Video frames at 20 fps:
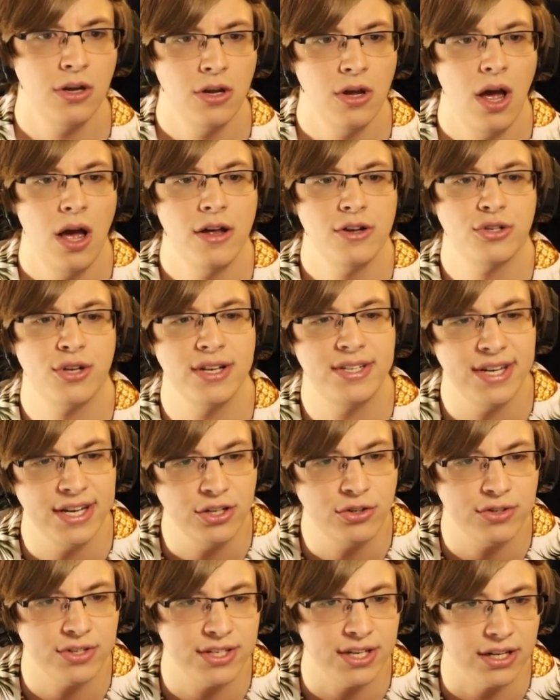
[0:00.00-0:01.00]
So that's
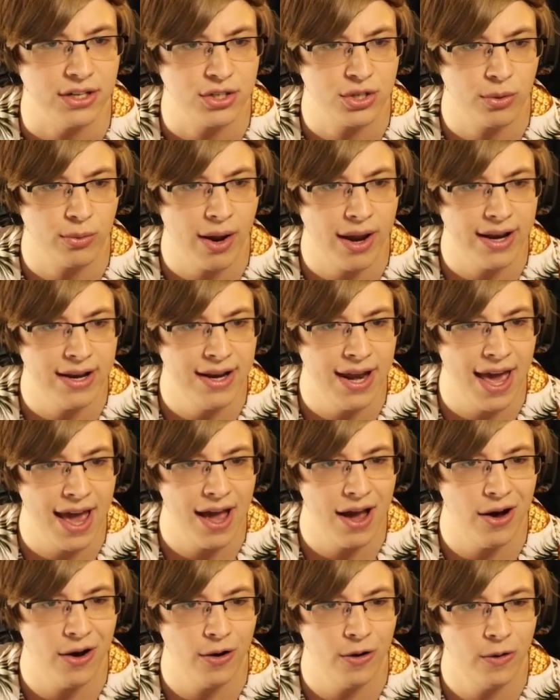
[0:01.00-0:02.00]
interesting. So right
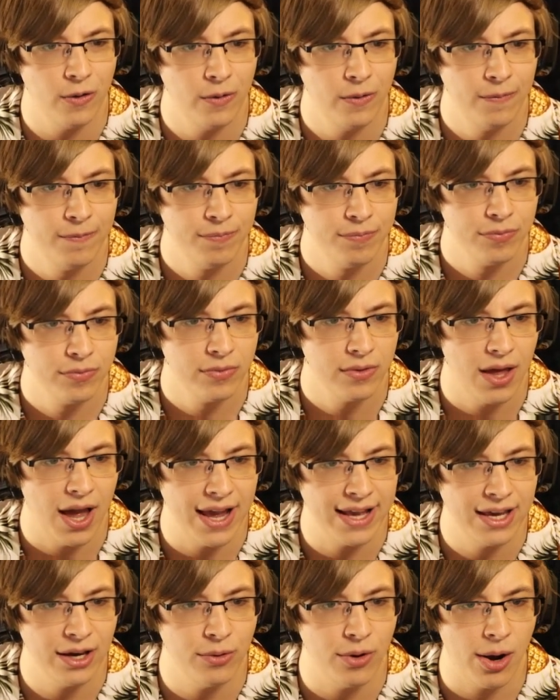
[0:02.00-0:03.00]
now, I
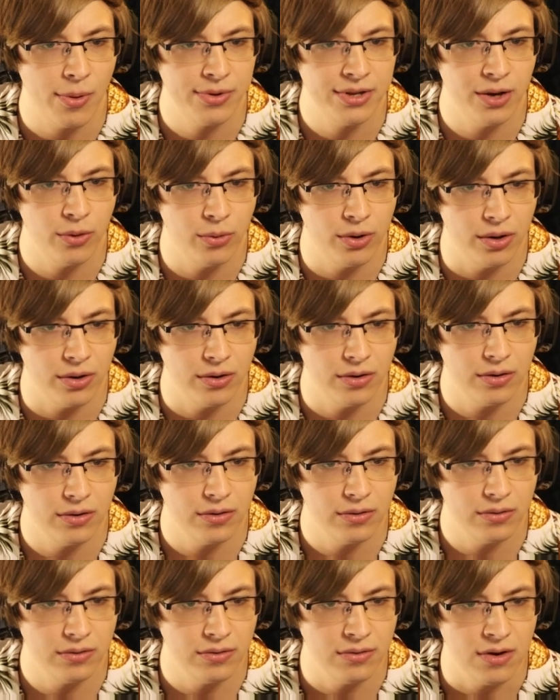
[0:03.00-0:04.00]
get I would get what
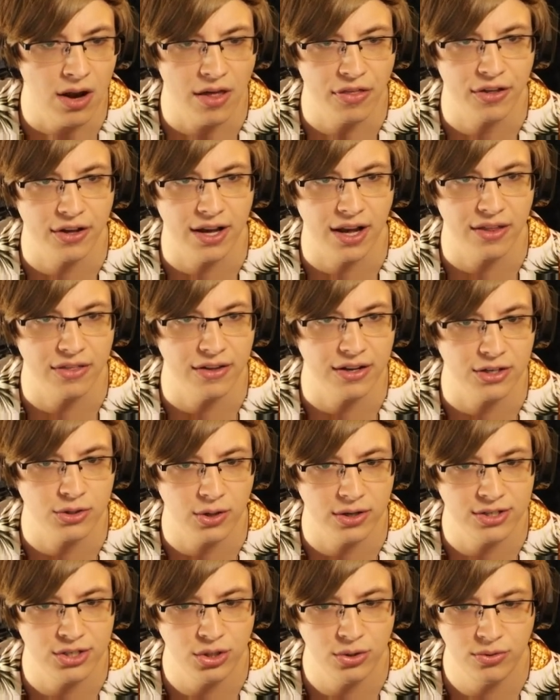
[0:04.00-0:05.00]
nothing, I think. So I
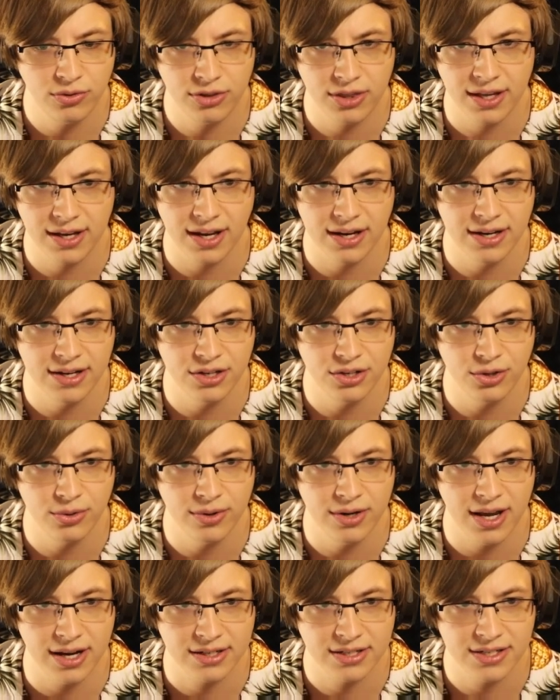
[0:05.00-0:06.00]
do think I need to do a
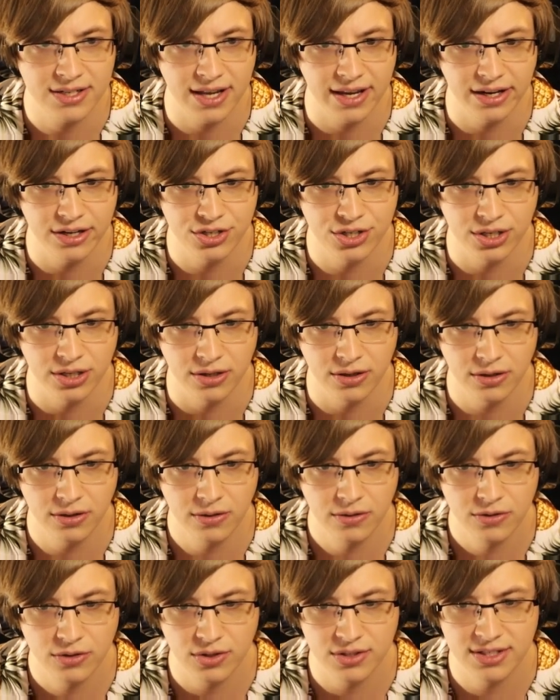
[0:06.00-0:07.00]
next stage here.
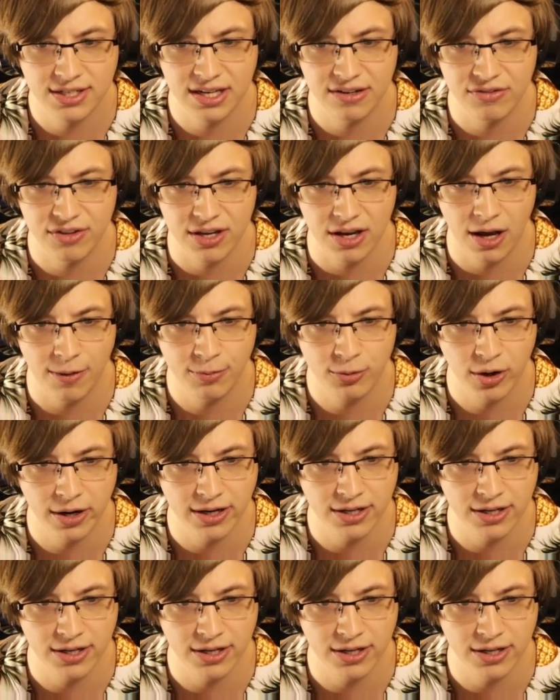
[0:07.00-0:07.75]
So let's see if the upgraded